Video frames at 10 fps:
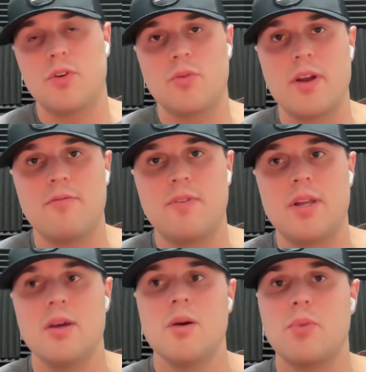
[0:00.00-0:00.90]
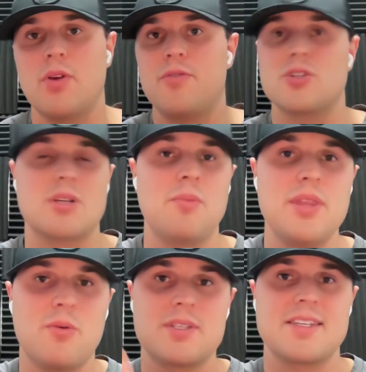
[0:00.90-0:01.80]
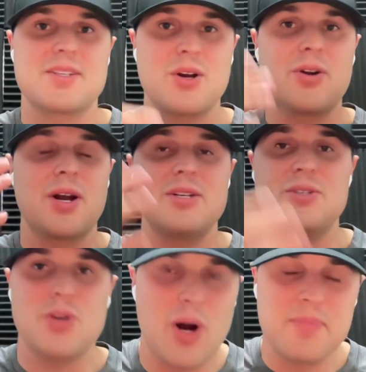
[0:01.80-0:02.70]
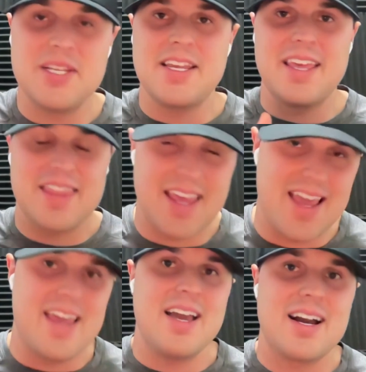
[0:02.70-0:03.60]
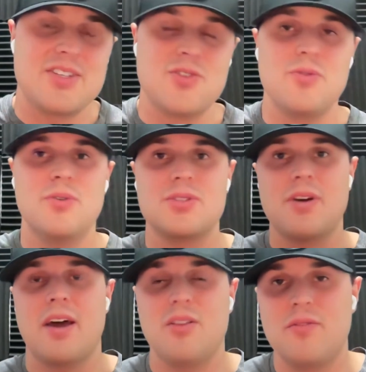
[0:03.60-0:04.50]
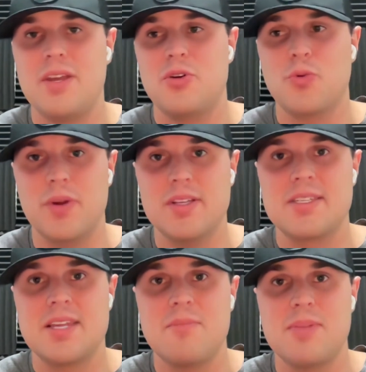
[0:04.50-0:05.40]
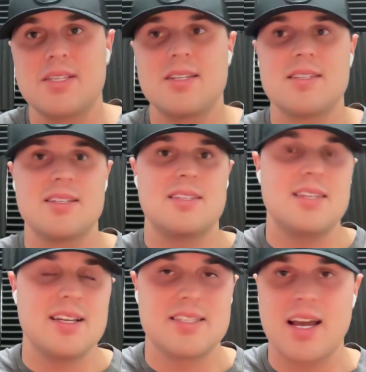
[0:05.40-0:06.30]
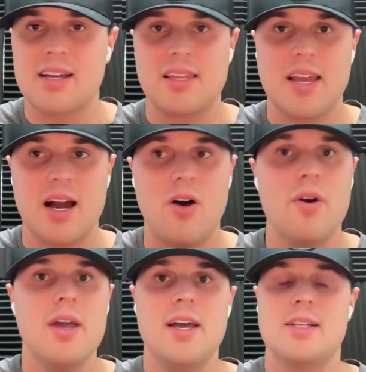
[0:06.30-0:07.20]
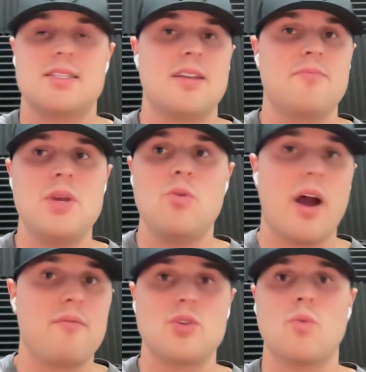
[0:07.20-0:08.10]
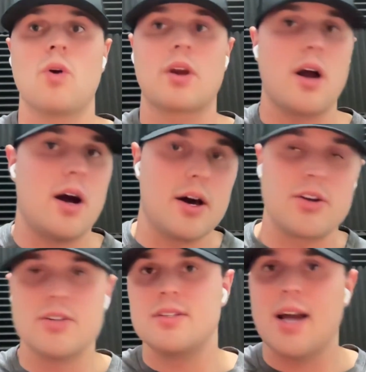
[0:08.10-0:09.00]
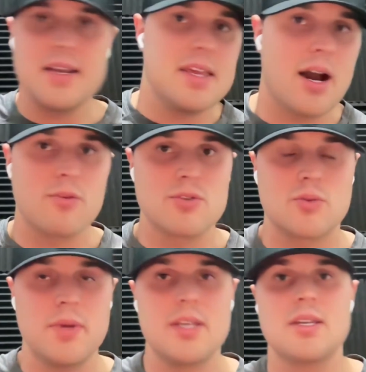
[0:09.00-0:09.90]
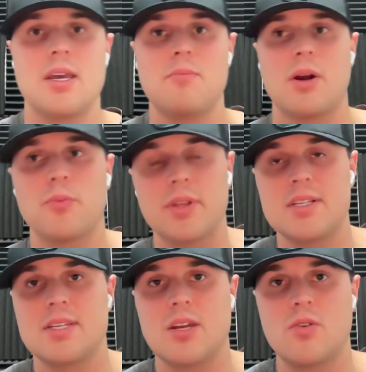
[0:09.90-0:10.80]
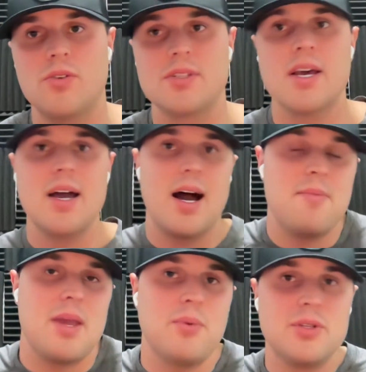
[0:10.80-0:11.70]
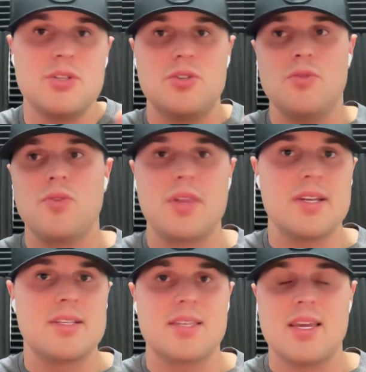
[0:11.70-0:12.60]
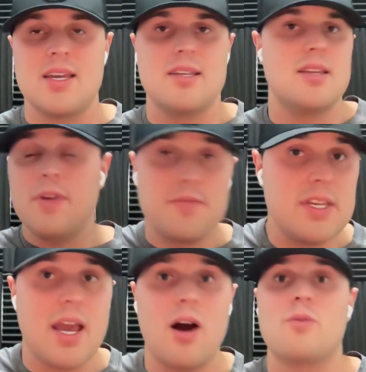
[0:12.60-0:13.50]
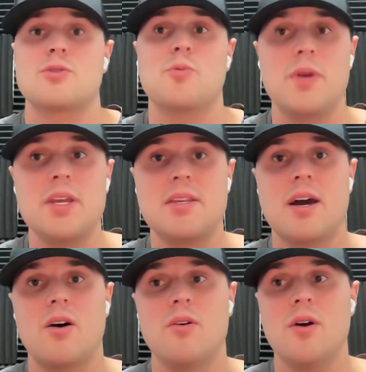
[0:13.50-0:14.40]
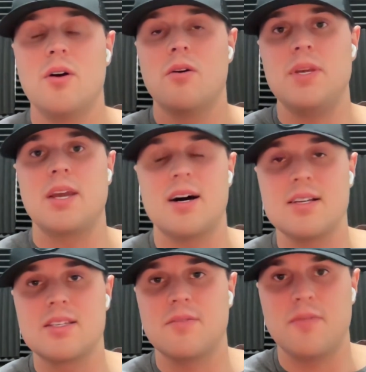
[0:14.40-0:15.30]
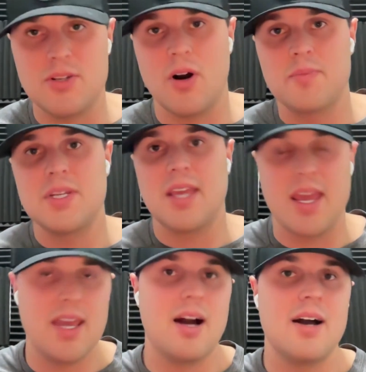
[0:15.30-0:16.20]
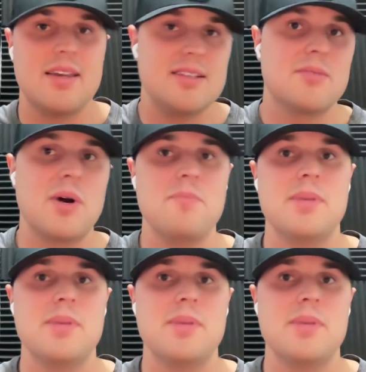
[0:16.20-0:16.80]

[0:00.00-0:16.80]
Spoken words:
if you're right fit. But if you're someone that wants to start adopting the AI tools to elevate your real estate business and see exactly how, instead of me having to work 190 hours a week to hit my real estate goals, I'm able to do things in 50 hours a week now because of adopting AI into my